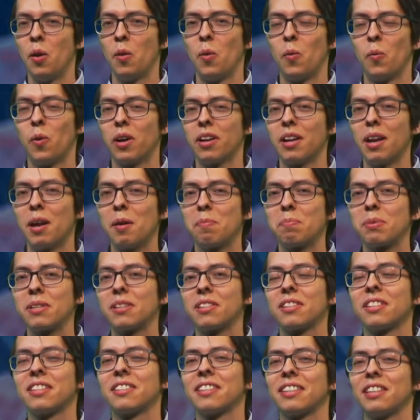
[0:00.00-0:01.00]
What
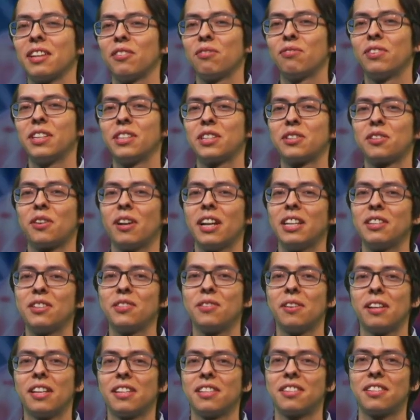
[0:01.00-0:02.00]
happens if we try
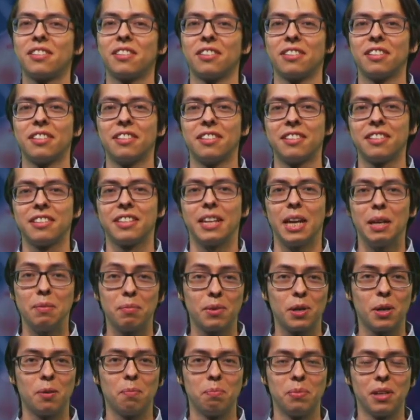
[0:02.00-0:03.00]
to answer the
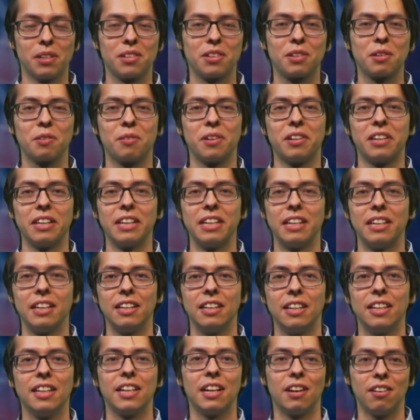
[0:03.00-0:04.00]
same complex query
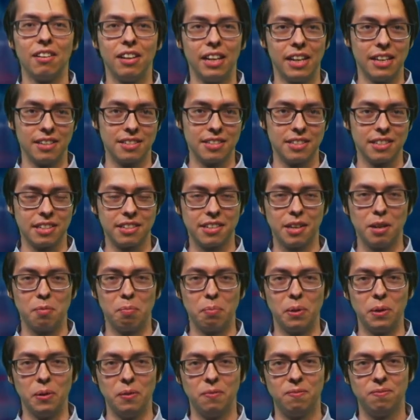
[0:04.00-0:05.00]
in our last
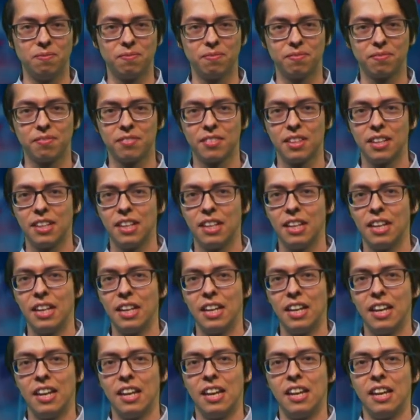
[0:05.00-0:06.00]
example?
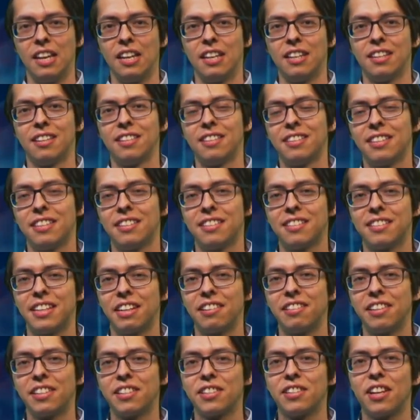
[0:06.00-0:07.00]
Since
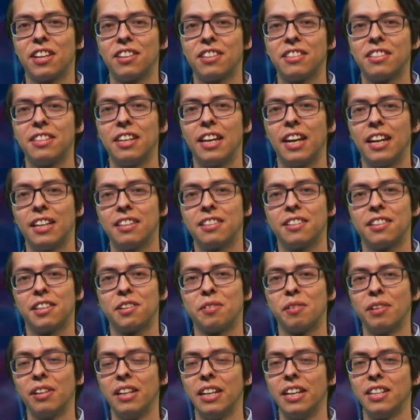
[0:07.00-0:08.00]
there is not yet a
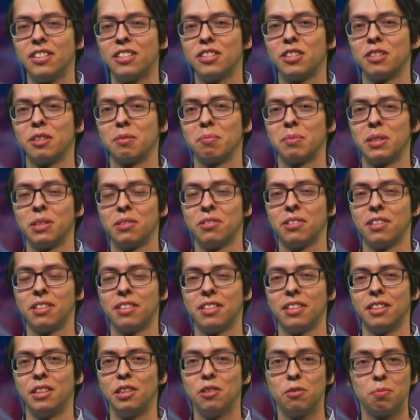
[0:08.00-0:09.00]
relation
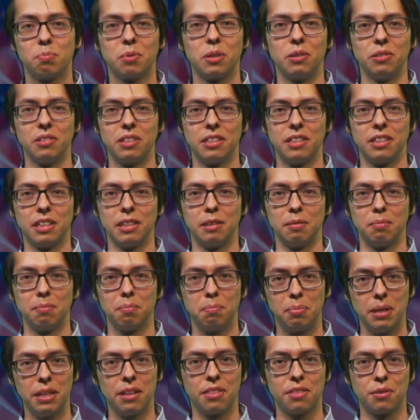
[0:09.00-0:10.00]
between the new protein,
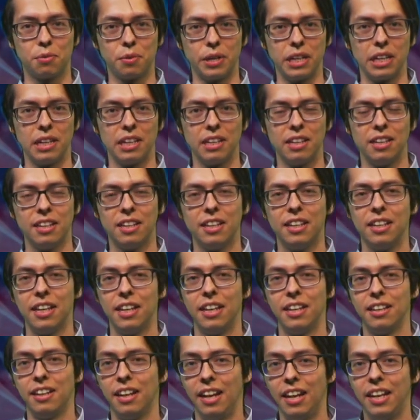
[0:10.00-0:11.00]
P3,
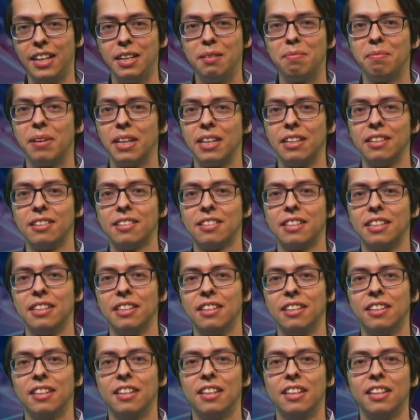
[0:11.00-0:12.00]
and any
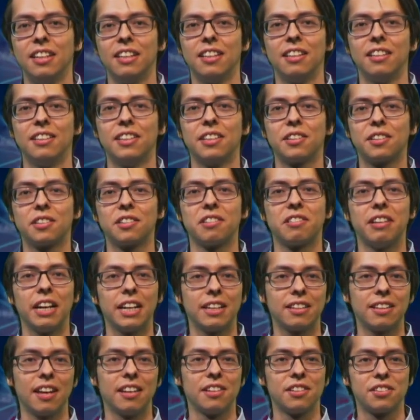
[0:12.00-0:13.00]
medicine, the
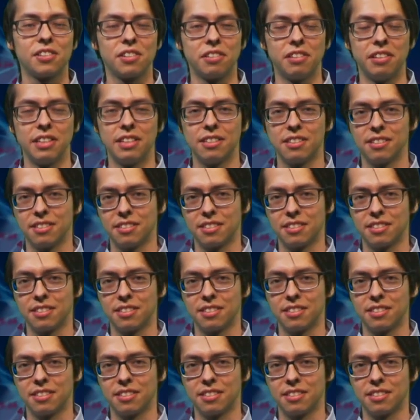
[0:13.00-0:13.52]
correct answer is